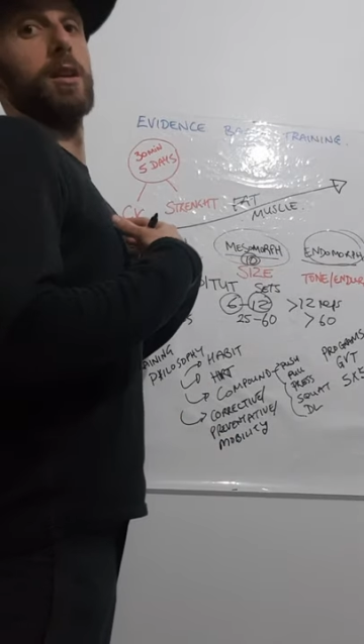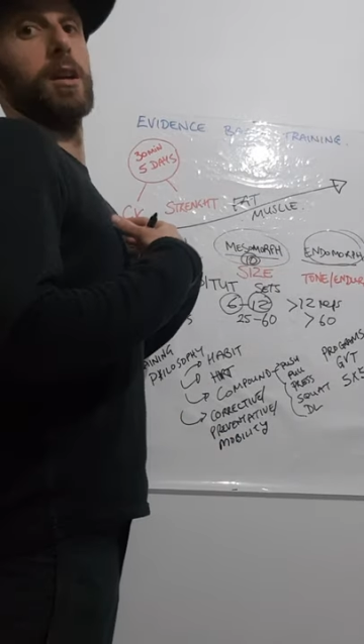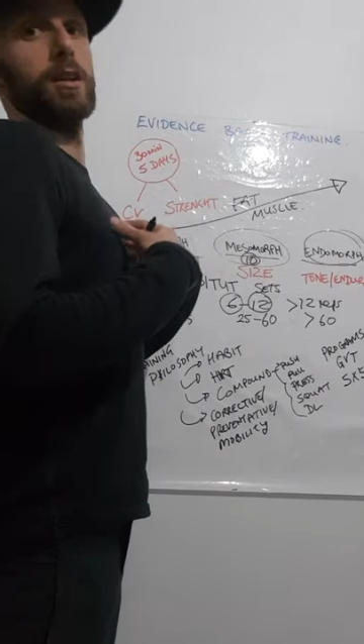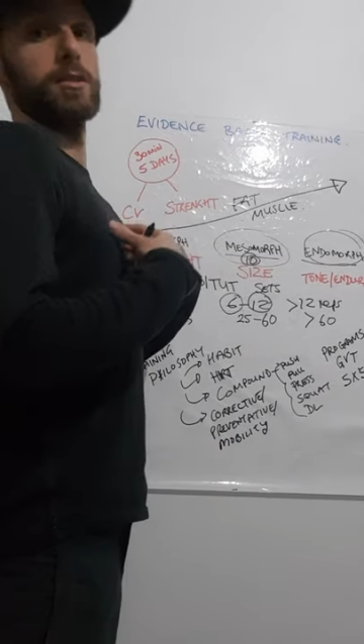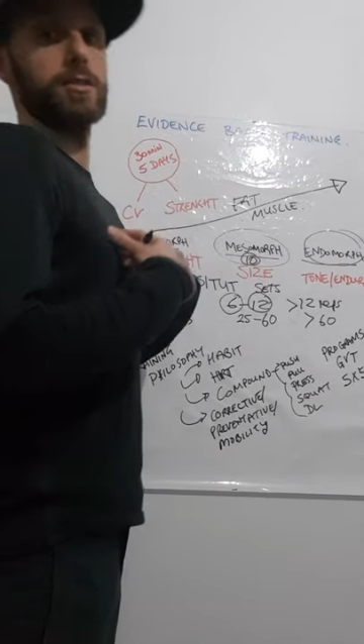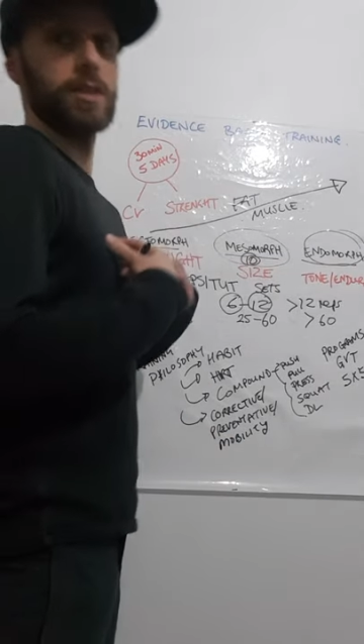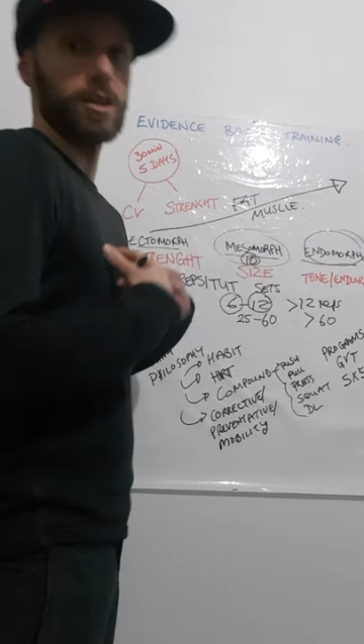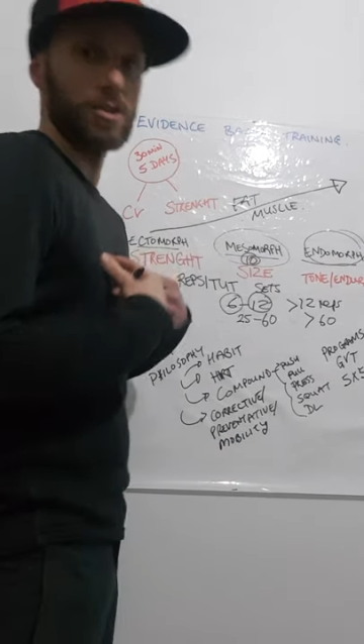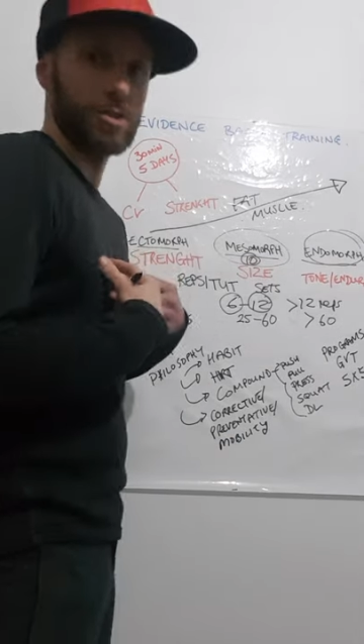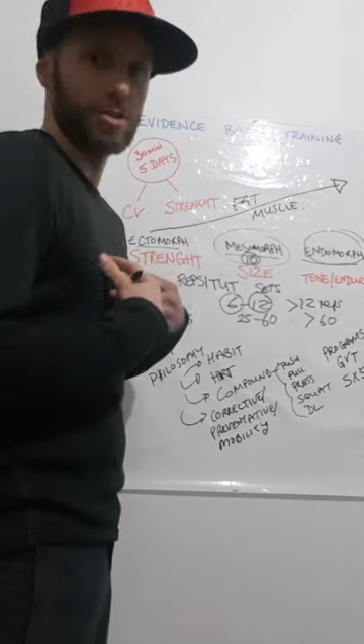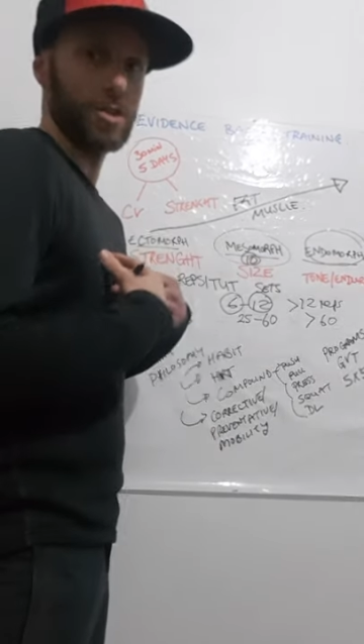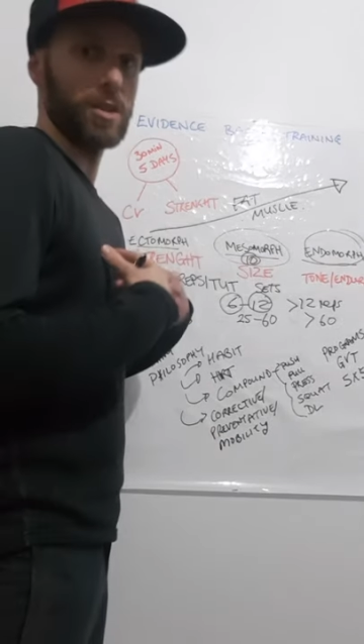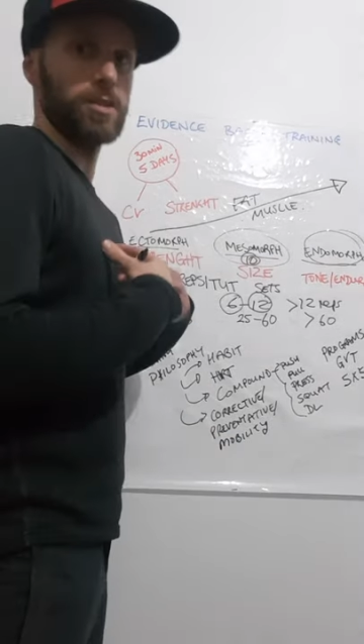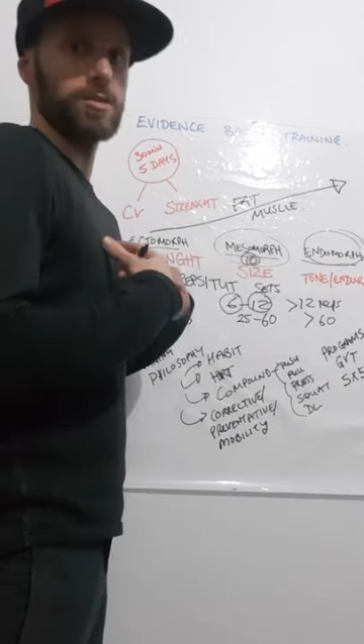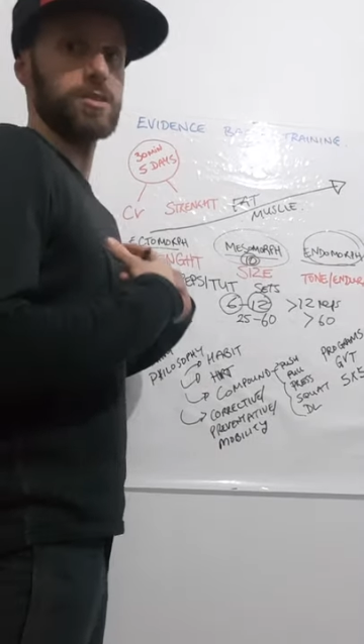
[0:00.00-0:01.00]

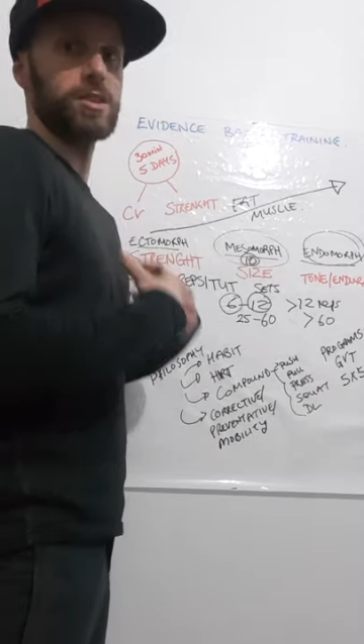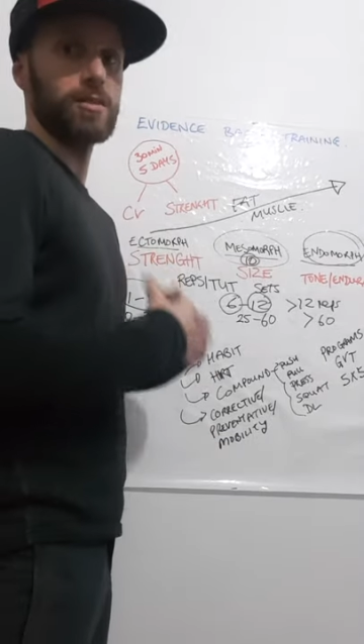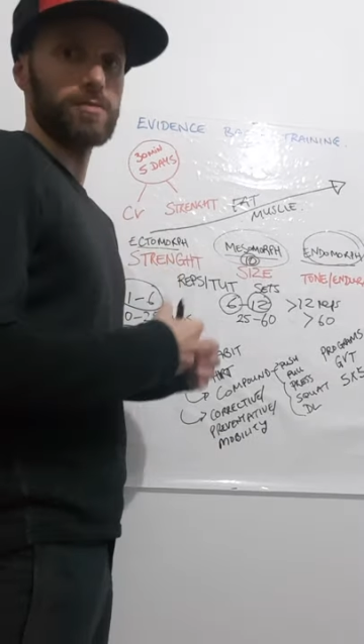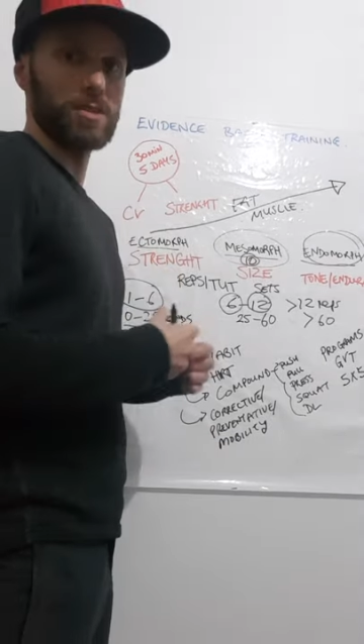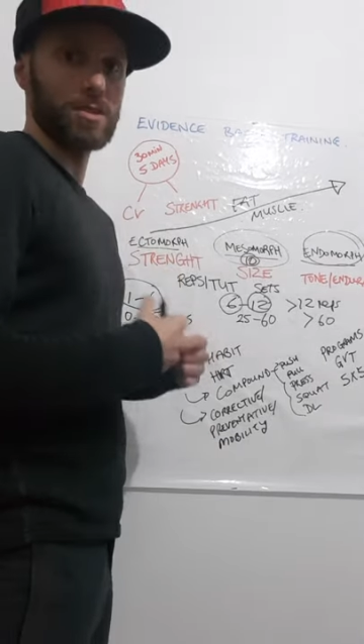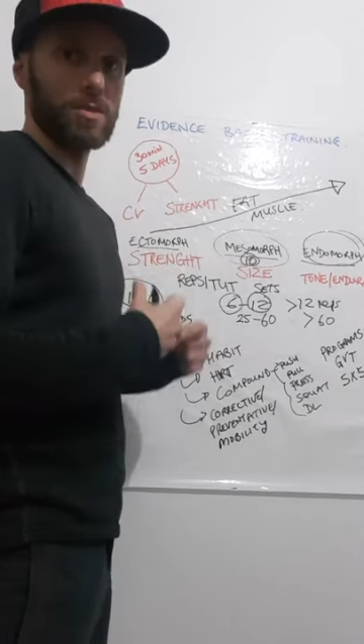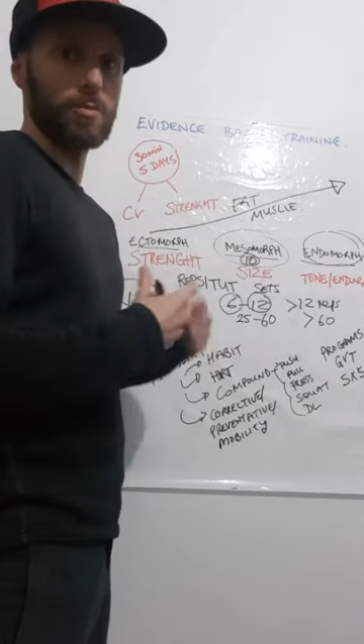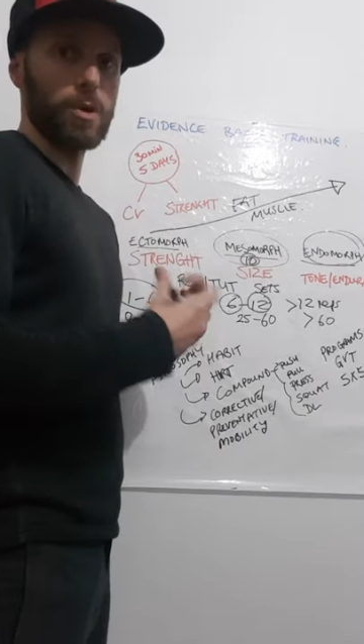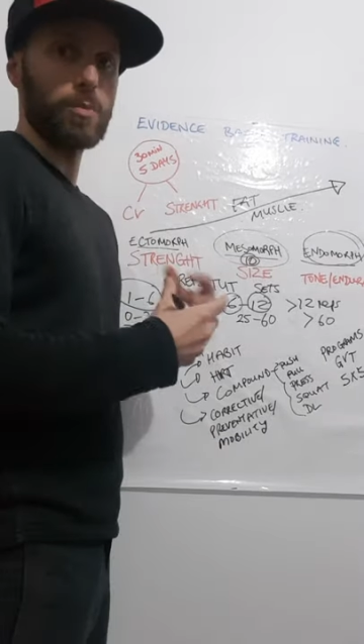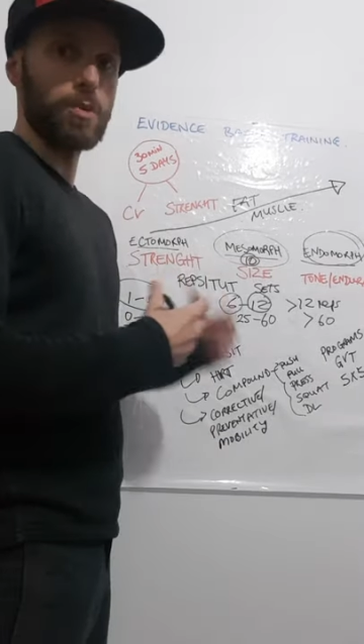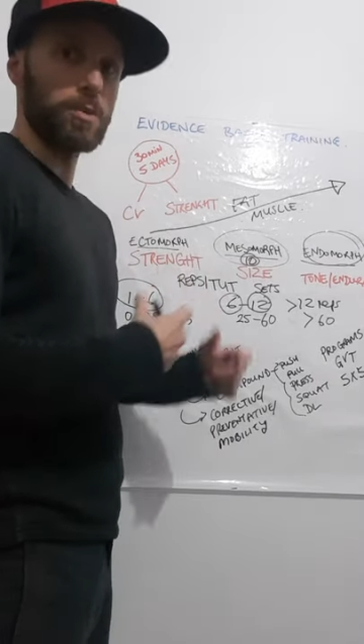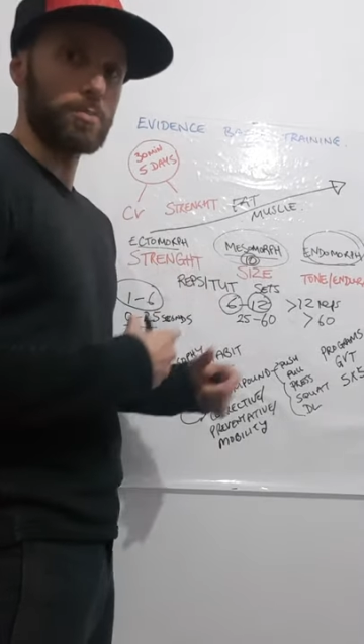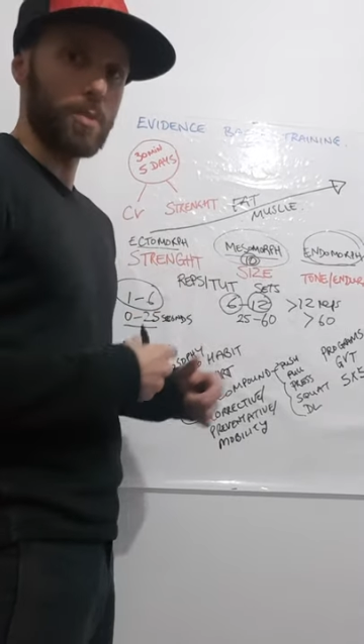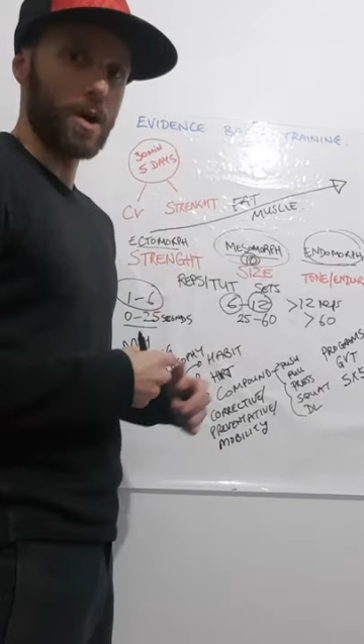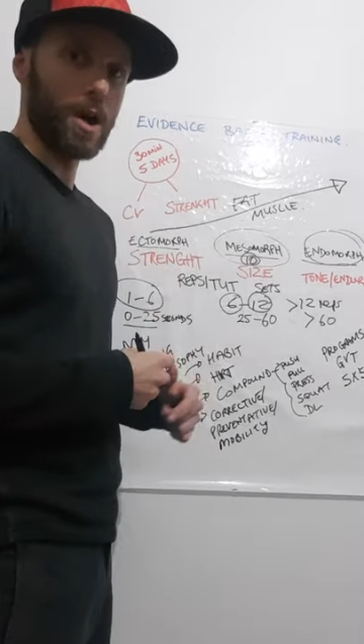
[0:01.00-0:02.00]
extension, stiffness in my
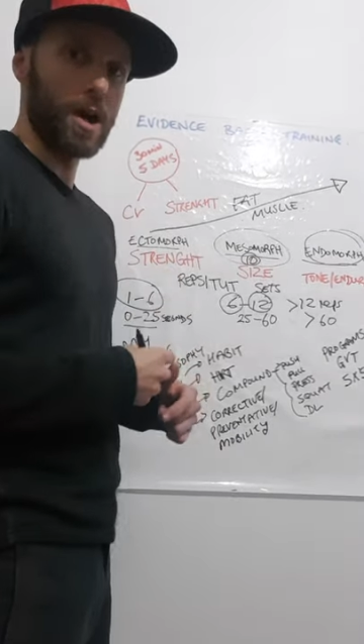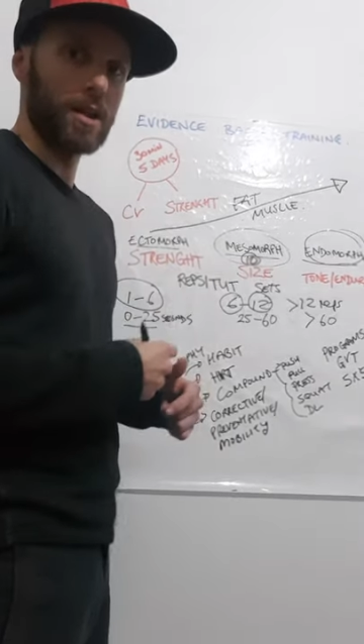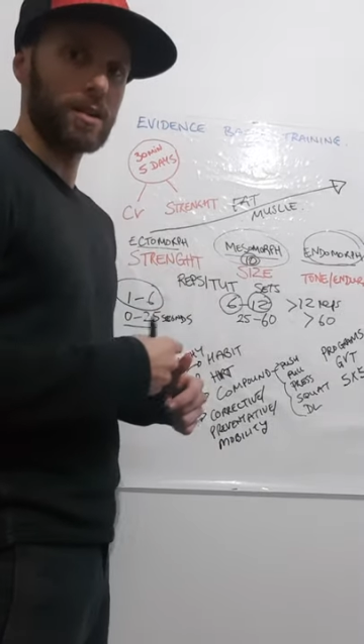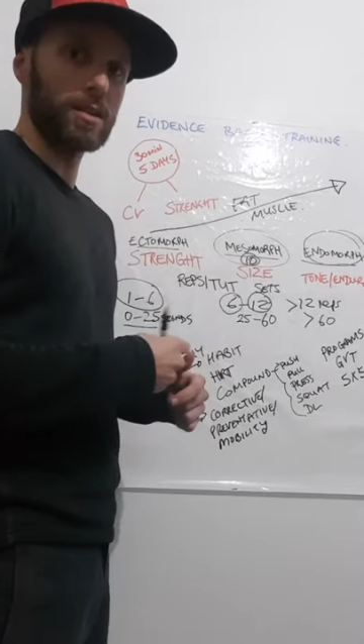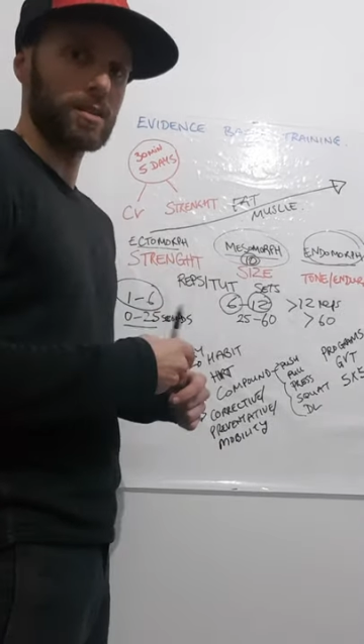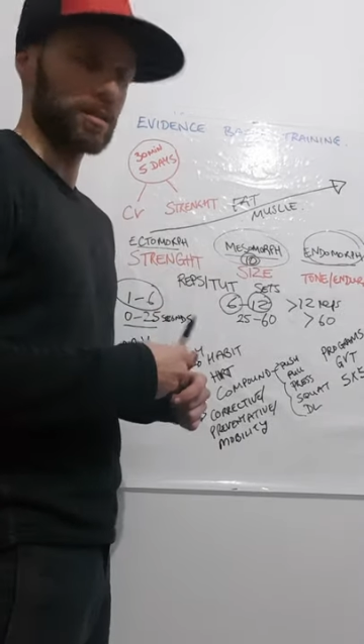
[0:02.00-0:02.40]
mid back.